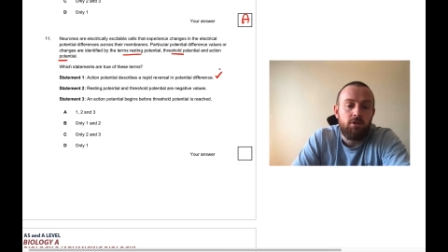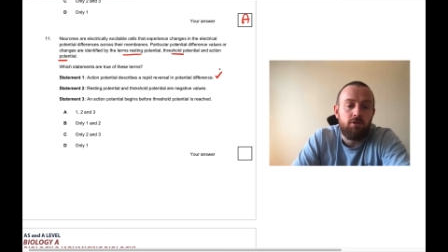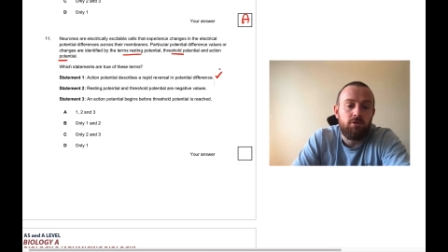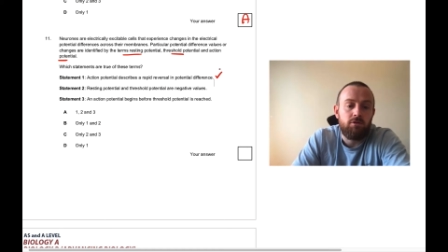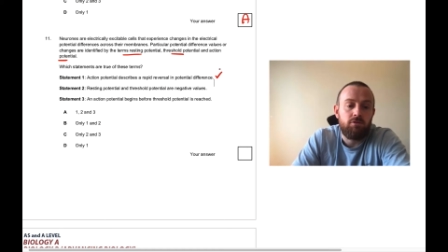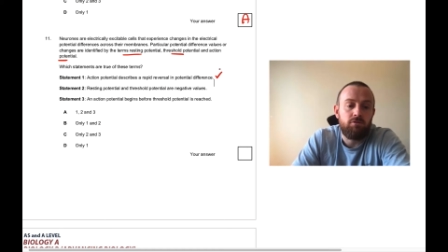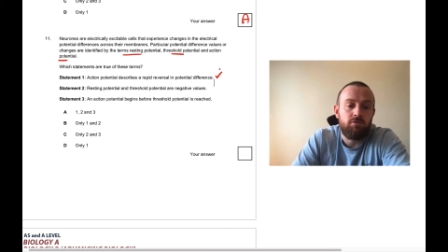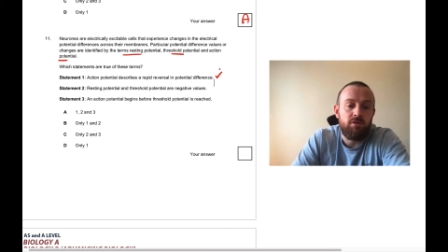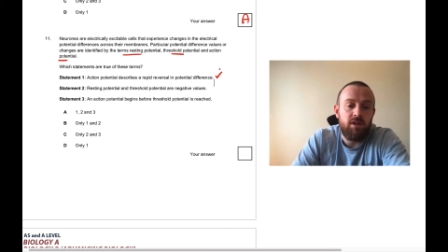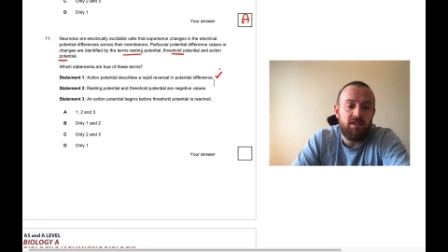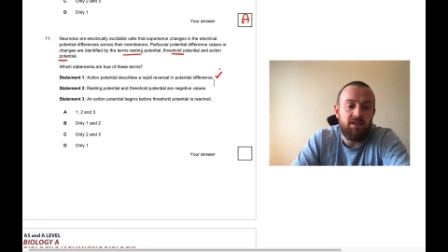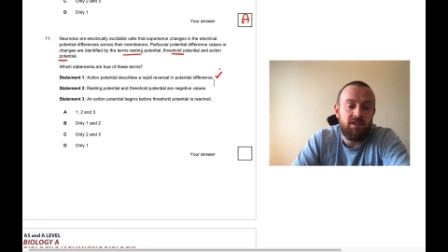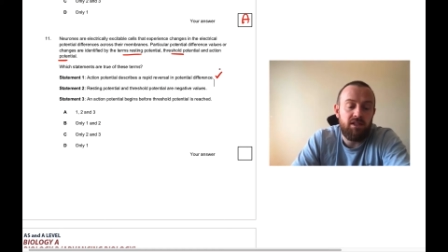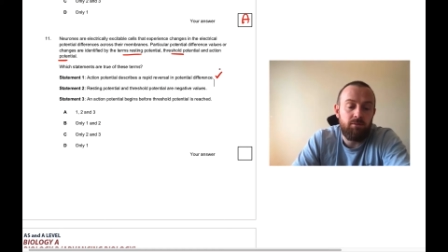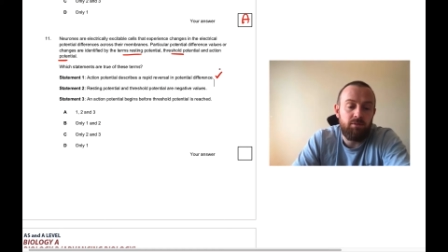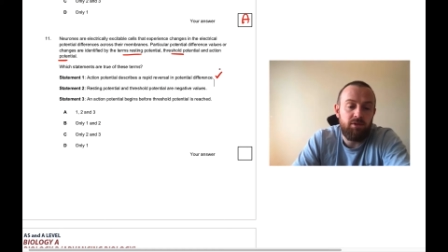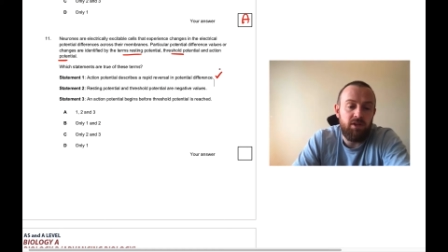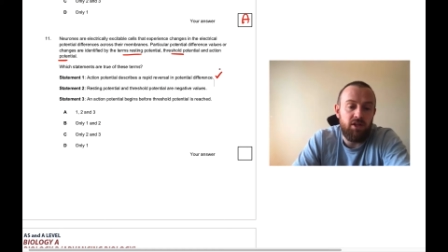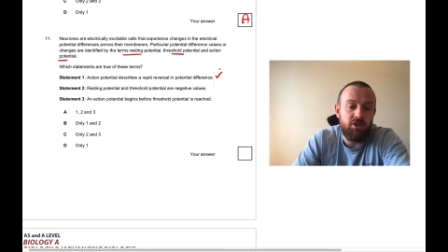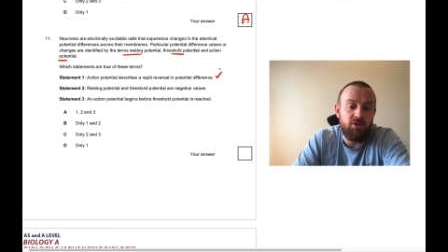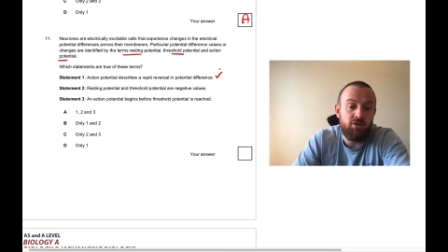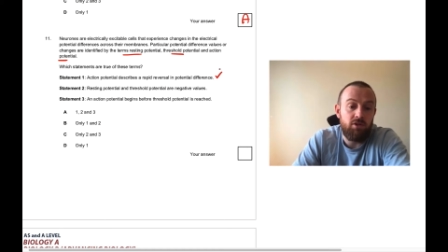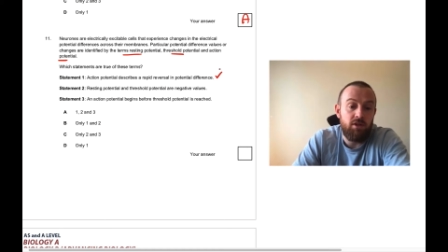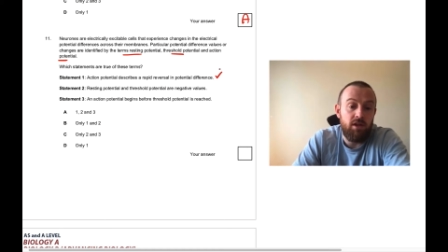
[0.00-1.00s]
Resting
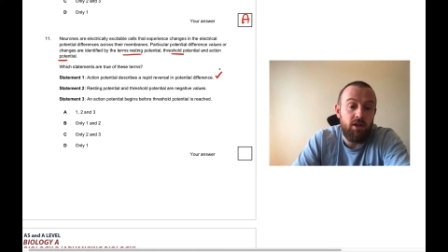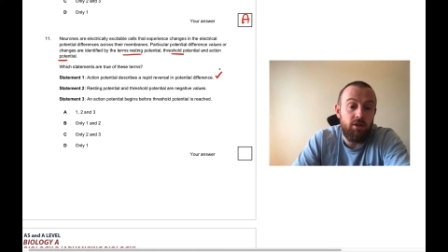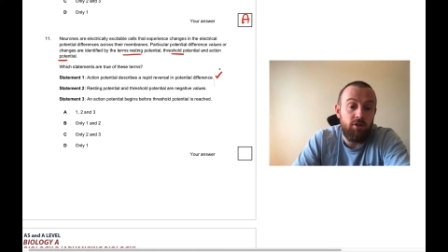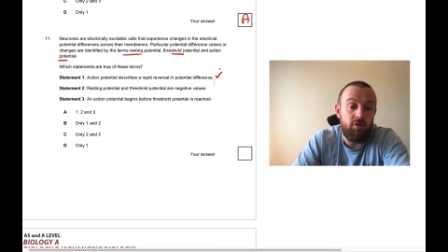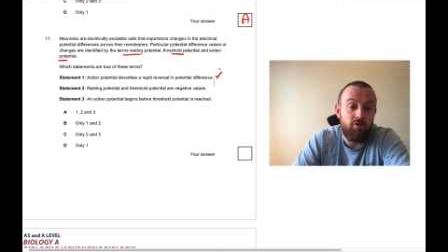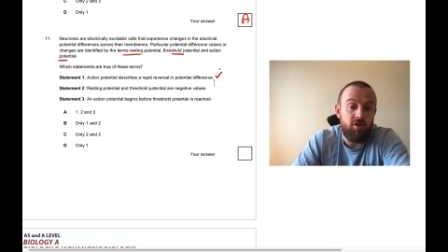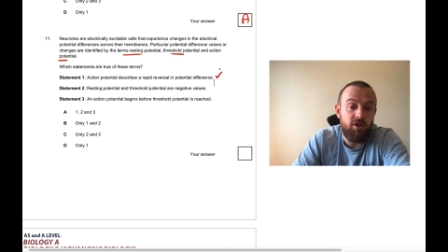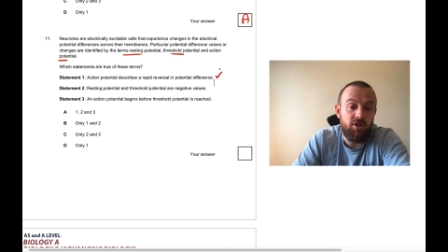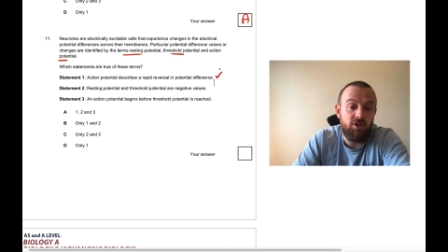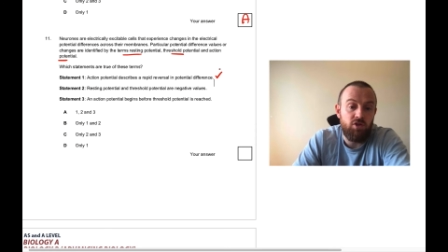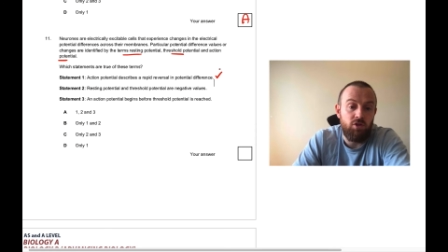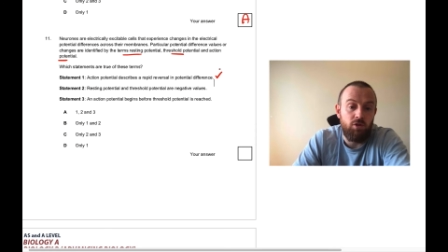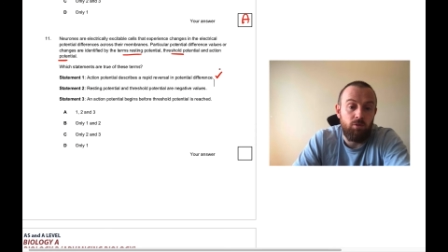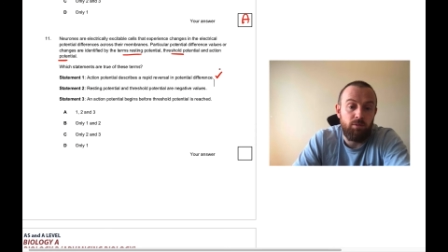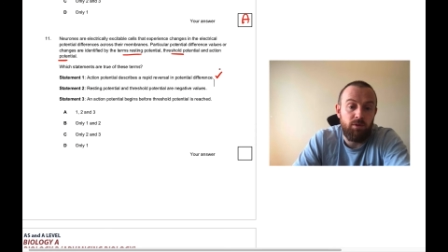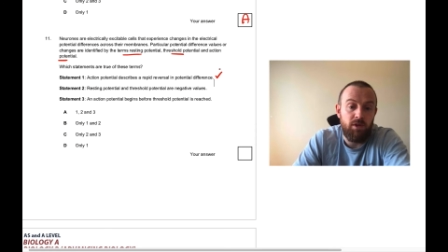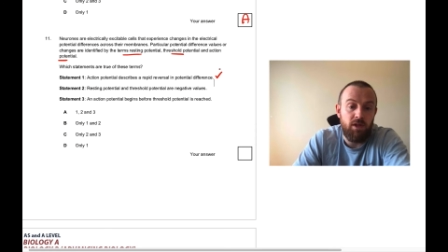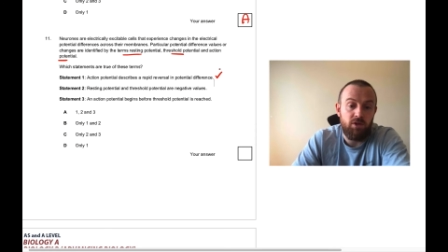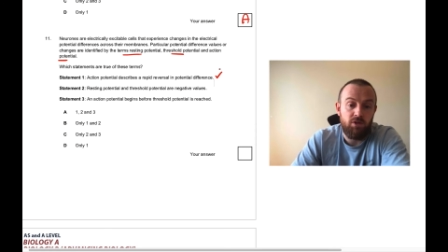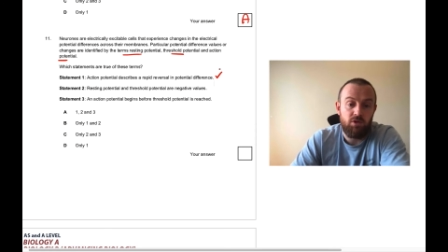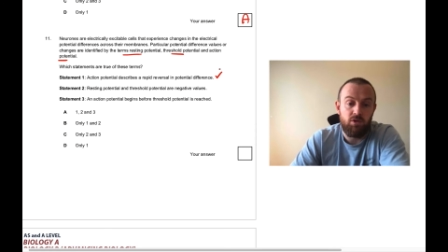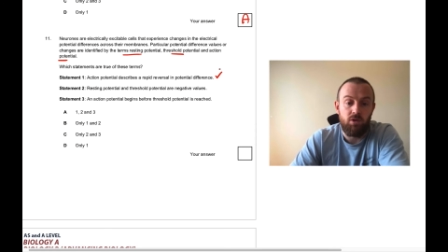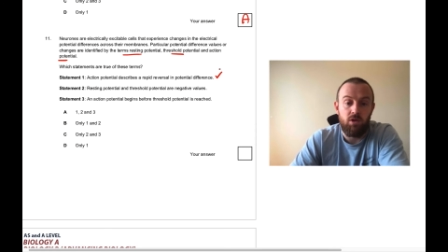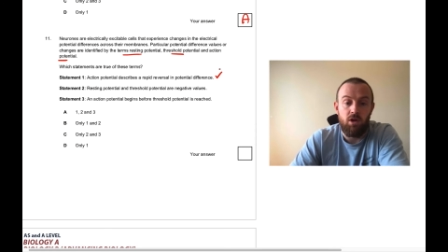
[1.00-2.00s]
potential and threshold
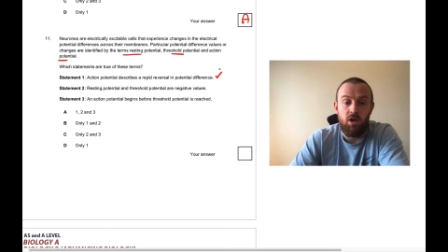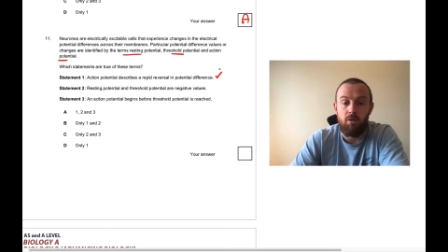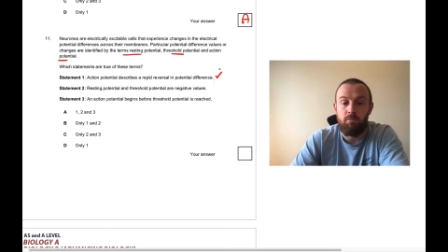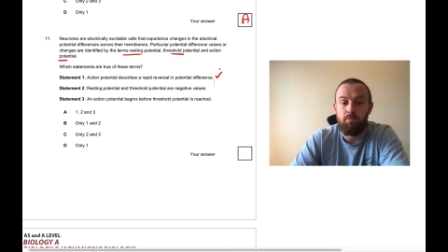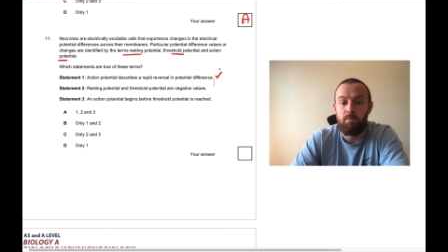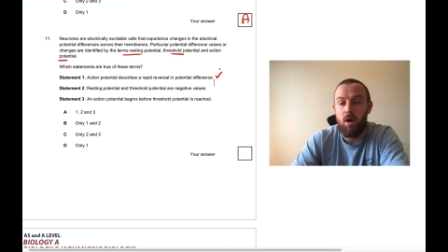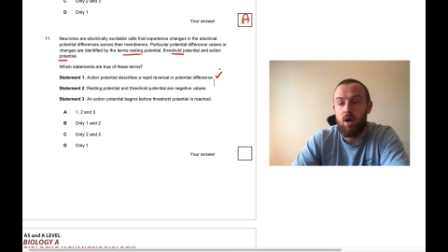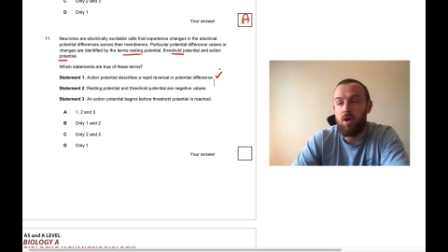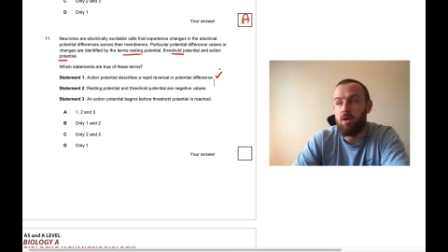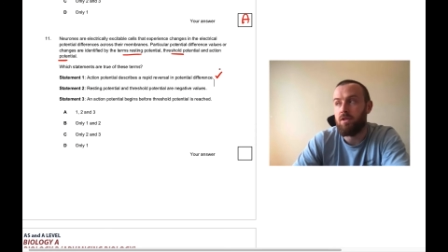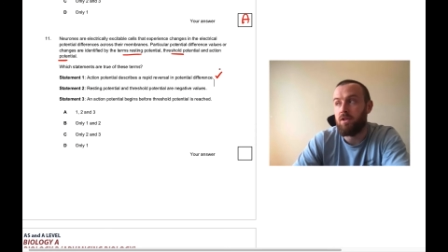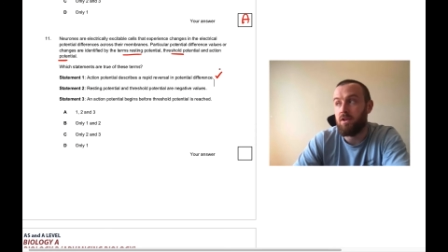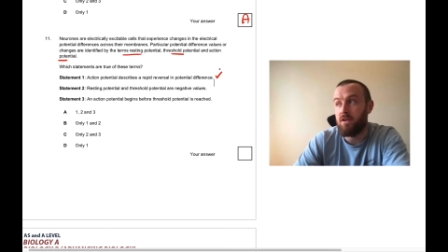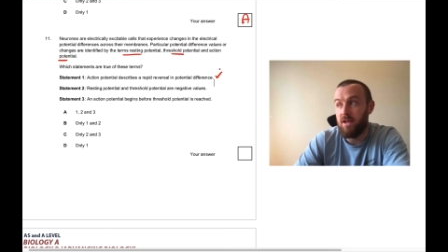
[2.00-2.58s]
potential are both